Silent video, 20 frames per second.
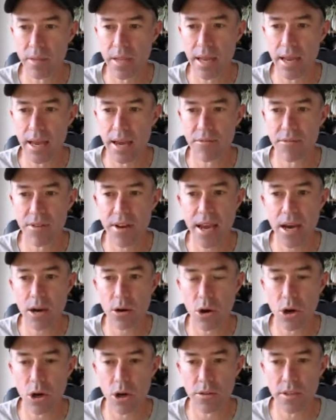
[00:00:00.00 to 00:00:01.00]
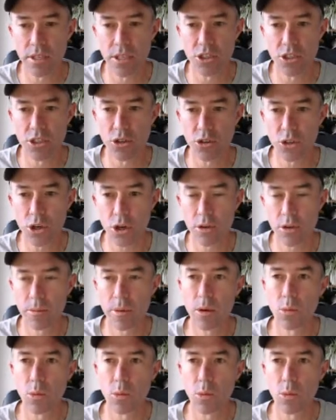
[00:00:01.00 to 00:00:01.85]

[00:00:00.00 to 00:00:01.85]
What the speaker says: have now got this new document.